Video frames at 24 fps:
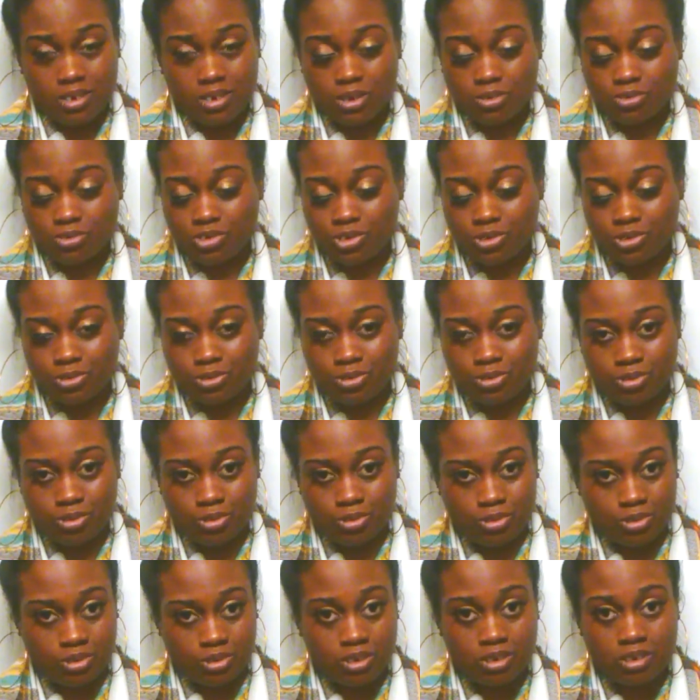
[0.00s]
No
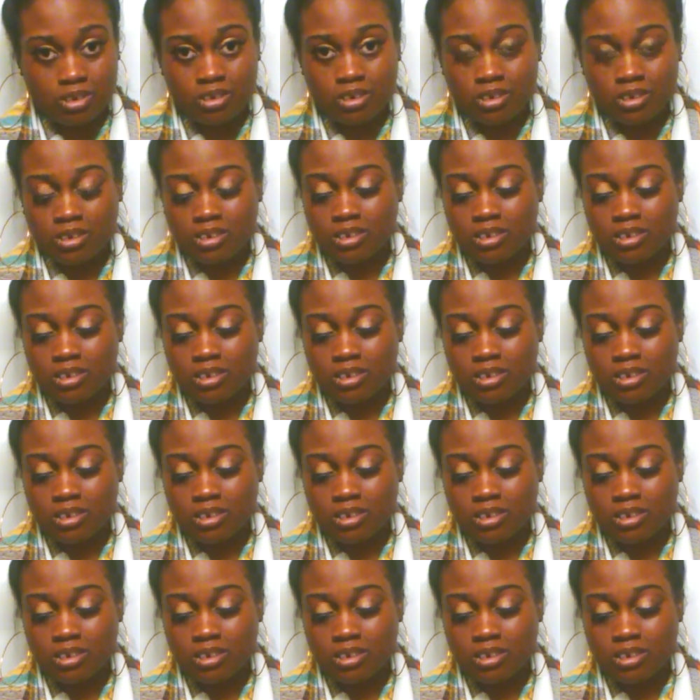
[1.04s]
shoes on.